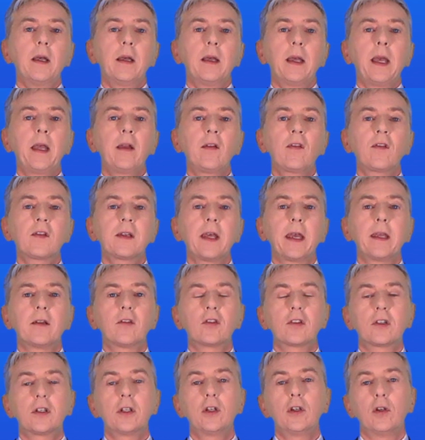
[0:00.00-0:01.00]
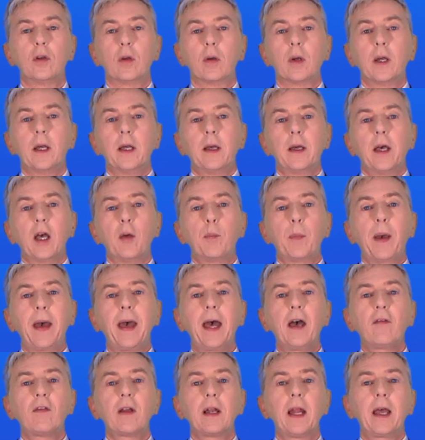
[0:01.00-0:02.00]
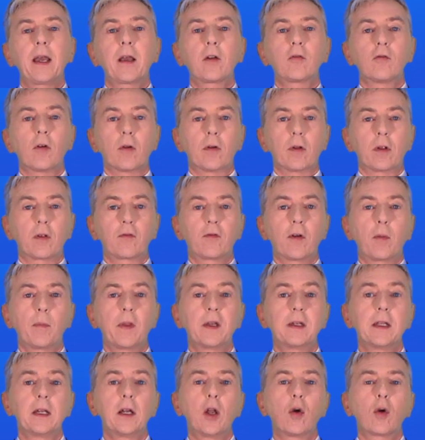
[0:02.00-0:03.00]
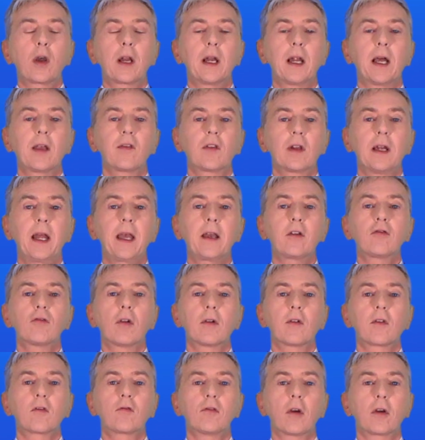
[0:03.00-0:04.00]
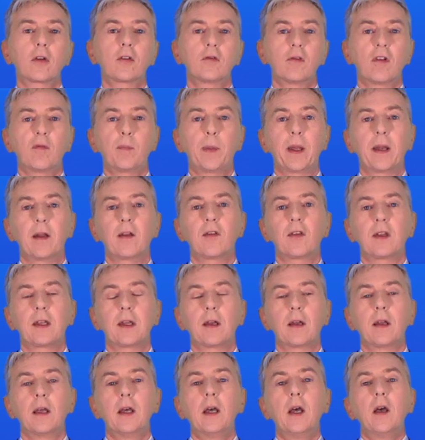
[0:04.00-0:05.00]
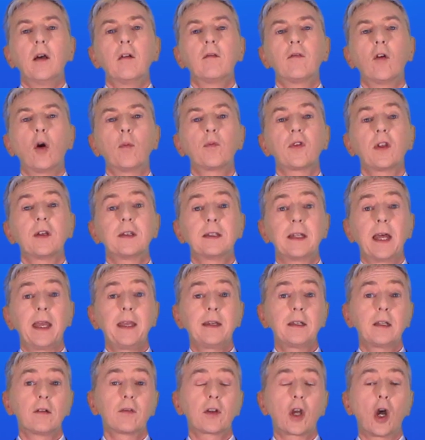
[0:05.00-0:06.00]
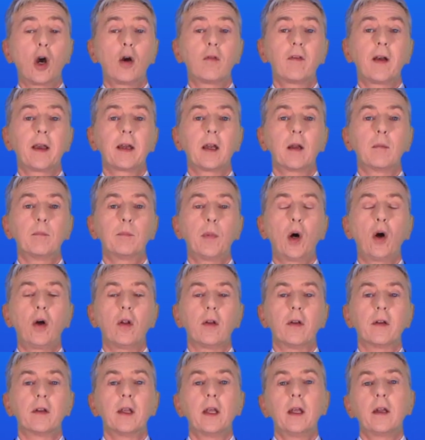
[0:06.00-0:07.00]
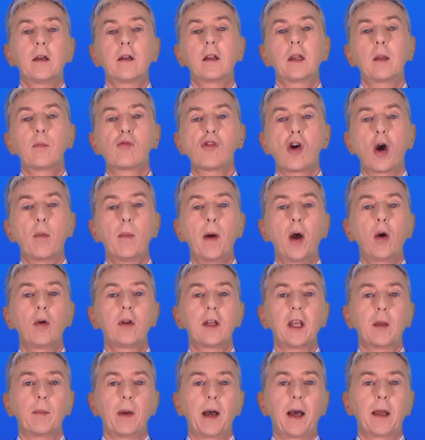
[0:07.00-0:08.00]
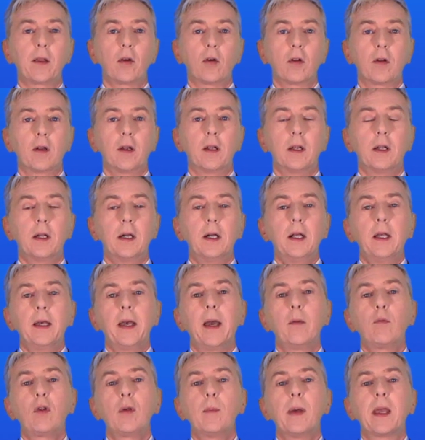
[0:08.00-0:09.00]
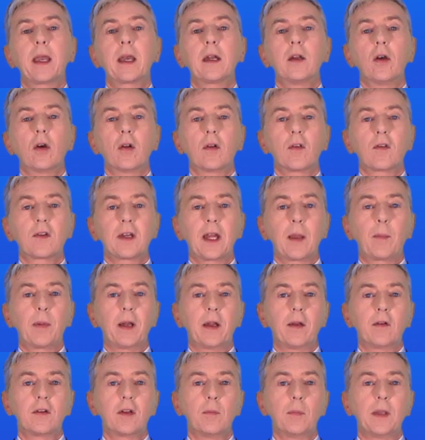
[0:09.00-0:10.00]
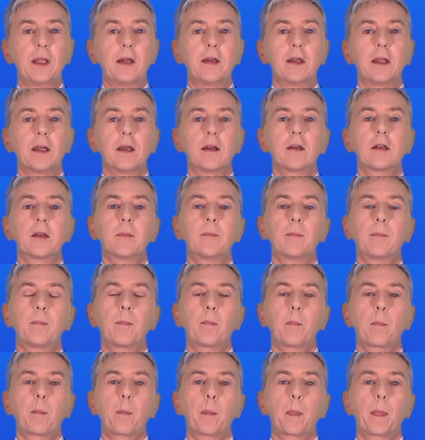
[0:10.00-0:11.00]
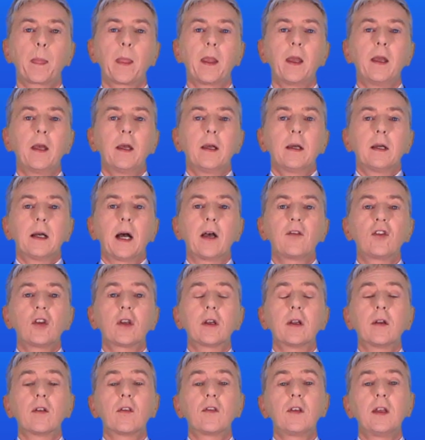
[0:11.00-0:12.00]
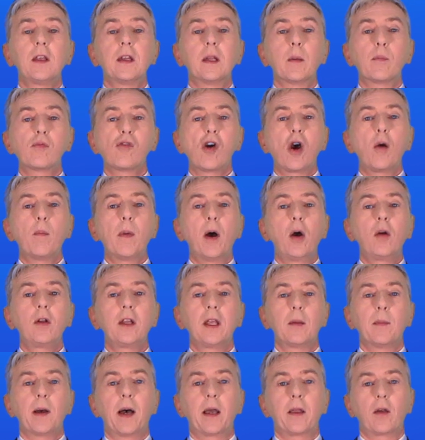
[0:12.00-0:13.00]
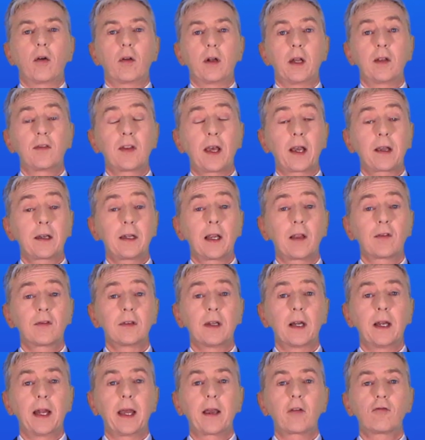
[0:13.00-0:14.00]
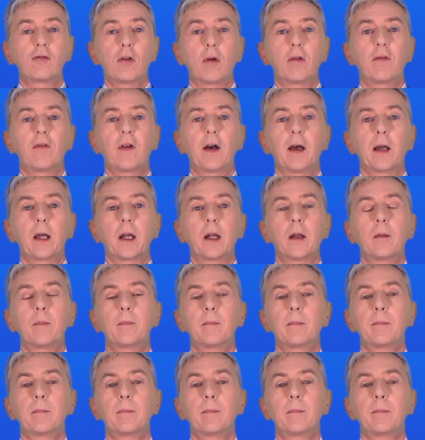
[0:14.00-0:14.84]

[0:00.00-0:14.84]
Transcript: In stage 2, a pair of electrons from the delocalized electron structure of benzene forms a dative covalent bond to the bromonium ion, and we make an unstable intermediate. As you can see, the bromonium ion is acting as an electrophile.